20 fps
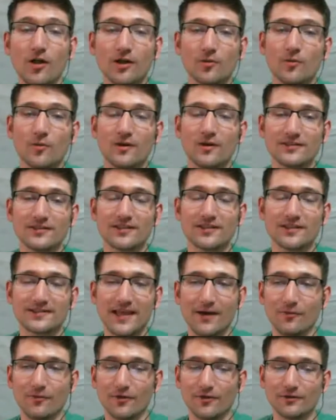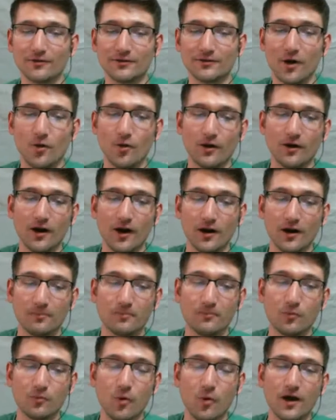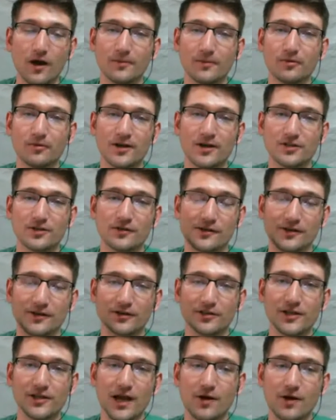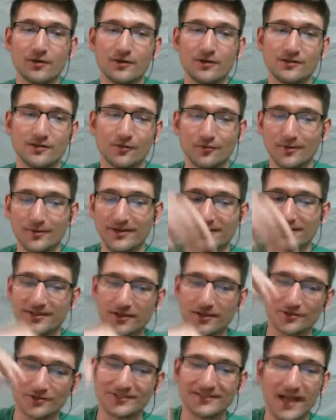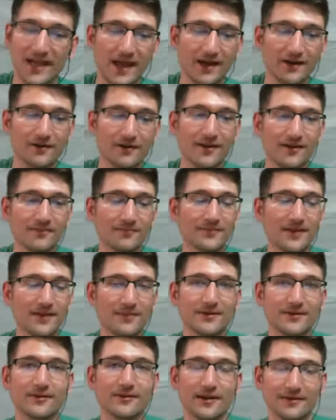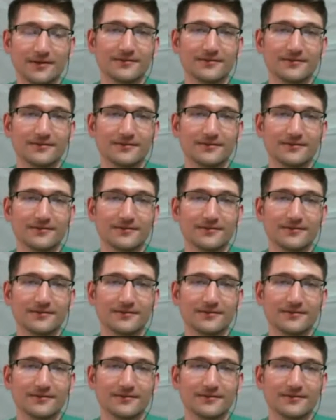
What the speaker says: once, because that will lower our water pressure in our showers. So if we could, stagger them, that'd be great.